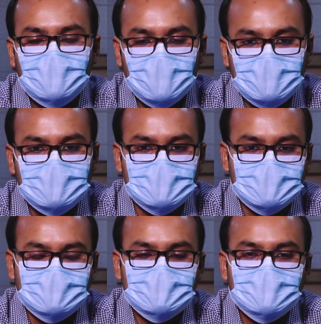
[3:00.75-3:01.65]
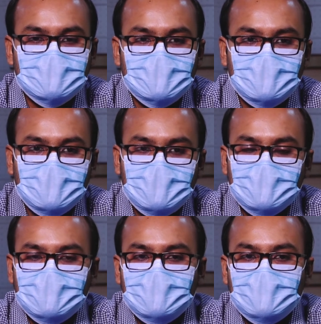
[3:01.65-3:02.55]
conditions.
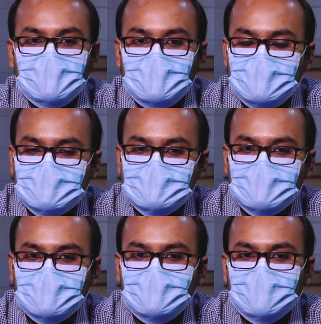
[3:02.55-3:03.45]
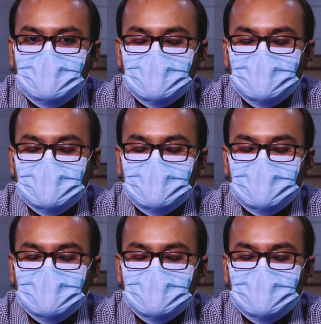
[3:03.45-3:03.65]
It is the